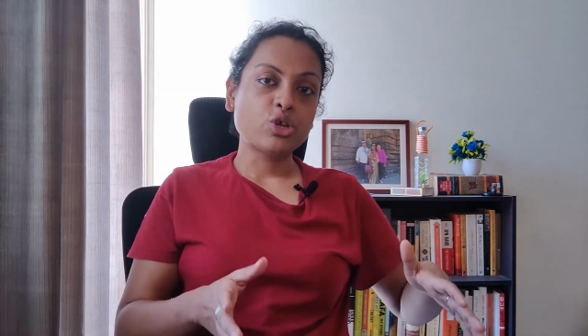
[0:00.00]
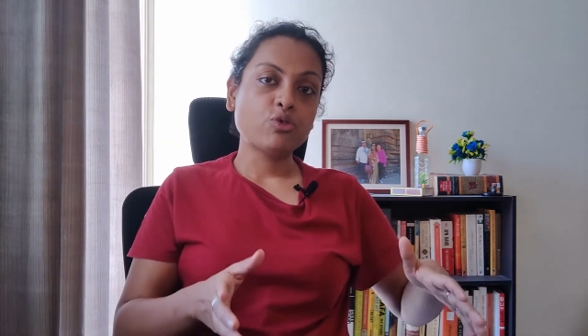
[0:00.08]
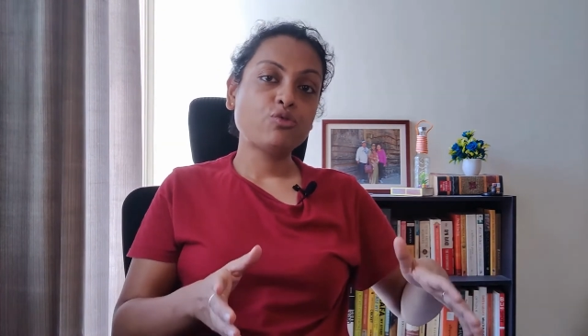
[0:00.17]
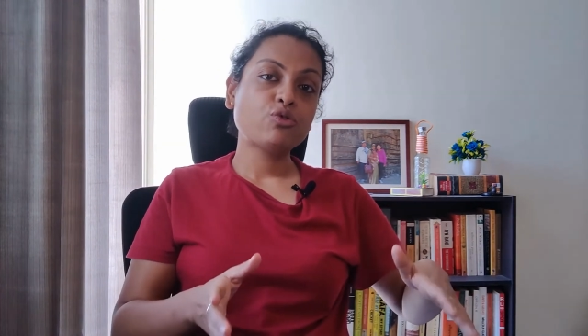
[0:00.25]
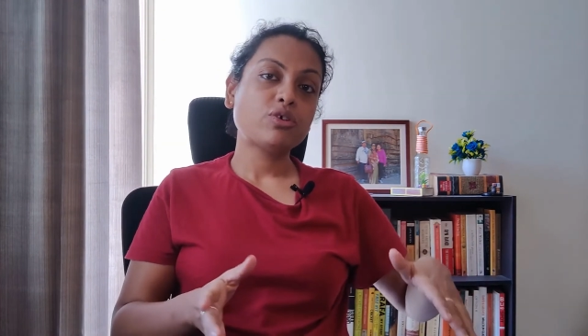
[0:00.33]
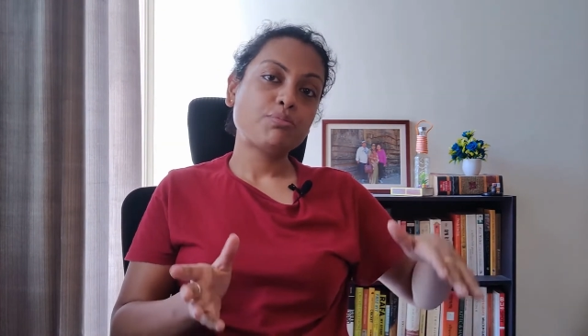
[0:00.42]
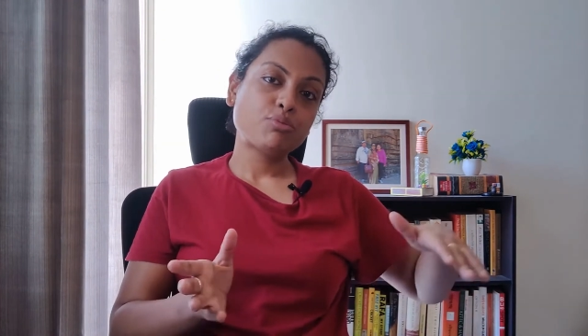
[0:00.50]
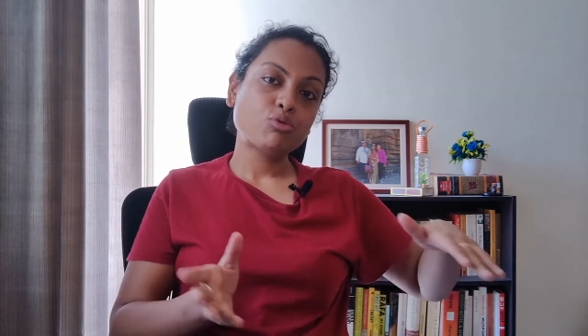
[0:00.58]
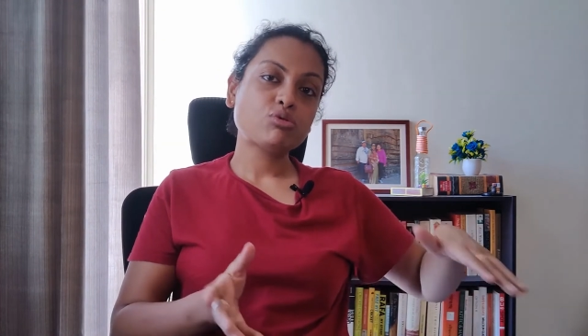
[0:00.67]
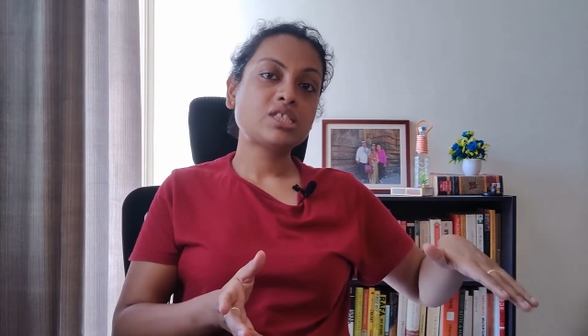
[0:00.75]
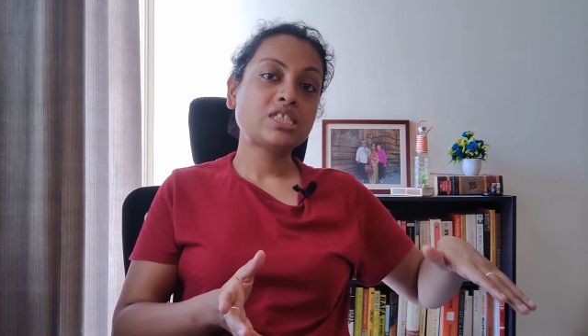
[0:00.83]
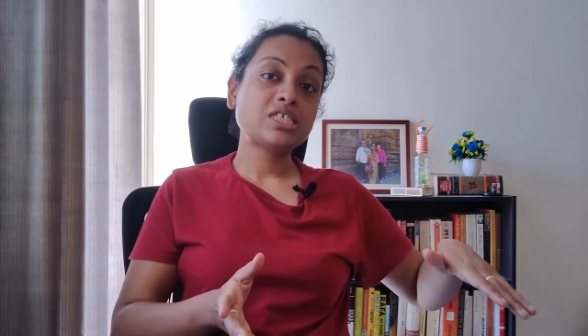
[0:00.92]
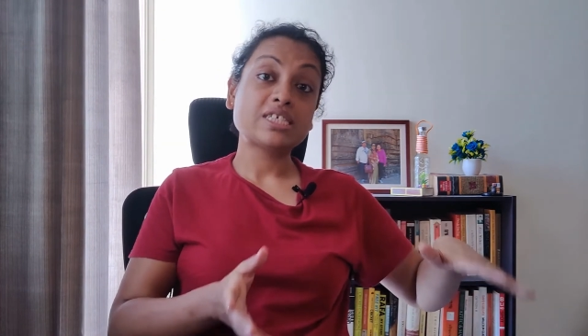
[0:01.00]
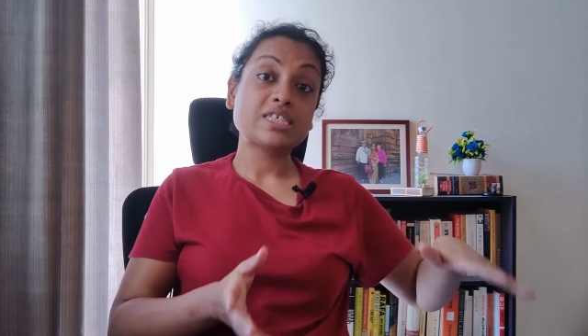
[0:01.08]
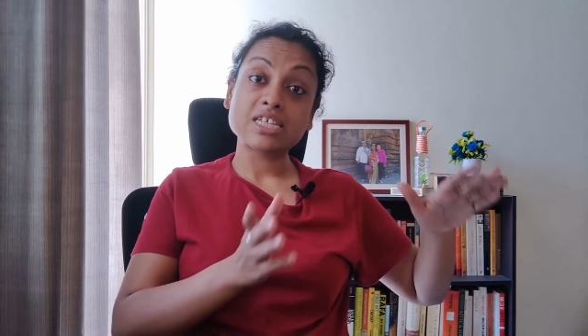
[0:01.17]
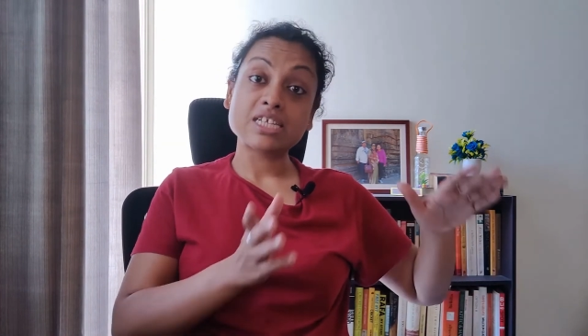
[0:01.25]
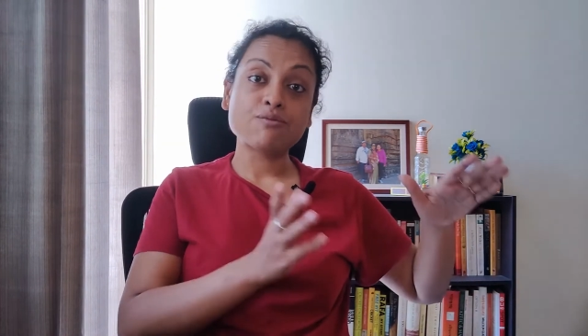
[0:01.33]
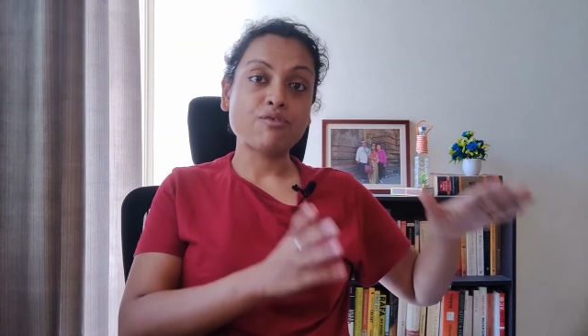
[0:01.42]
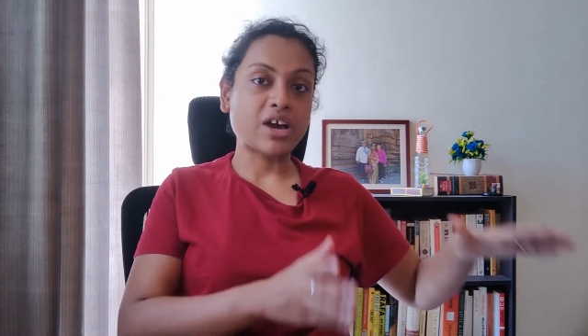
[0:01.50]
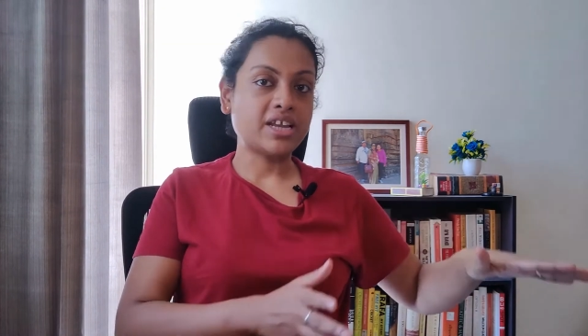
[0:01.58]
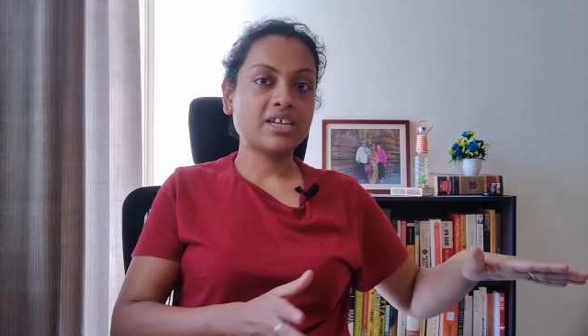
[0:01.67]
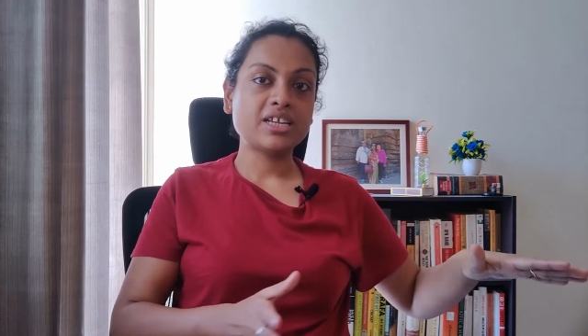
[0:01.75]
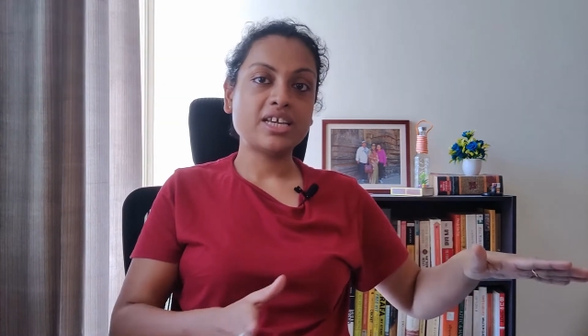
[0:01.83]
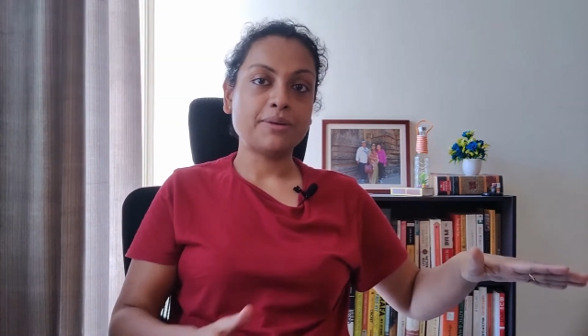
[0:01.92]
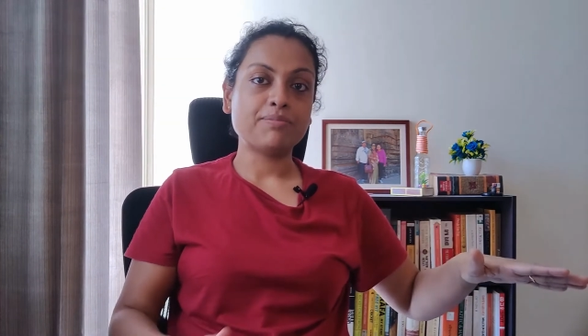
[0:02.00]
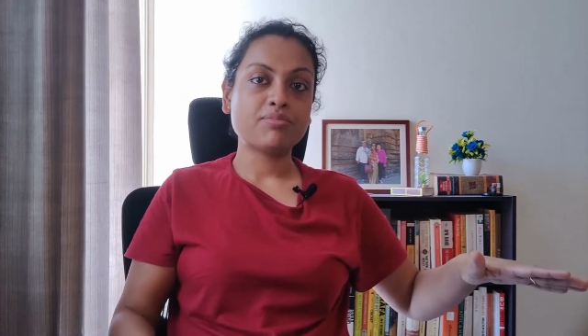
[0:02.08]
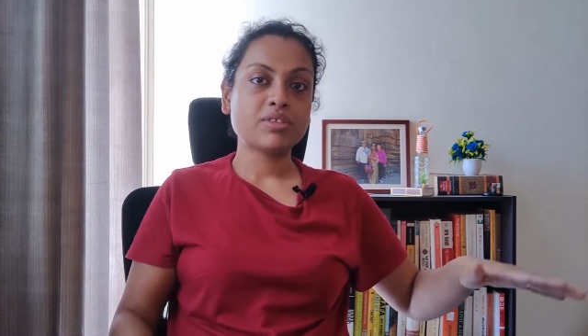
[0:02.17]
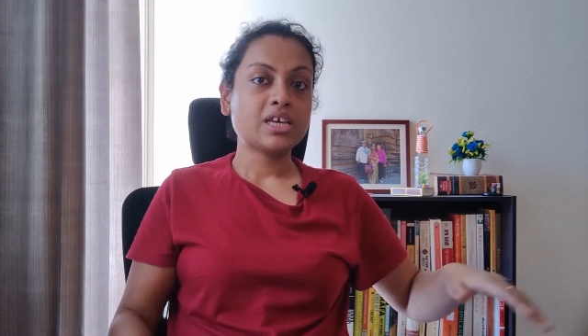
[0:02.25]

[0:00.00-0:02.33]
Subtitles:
if you approach this as an infinite game,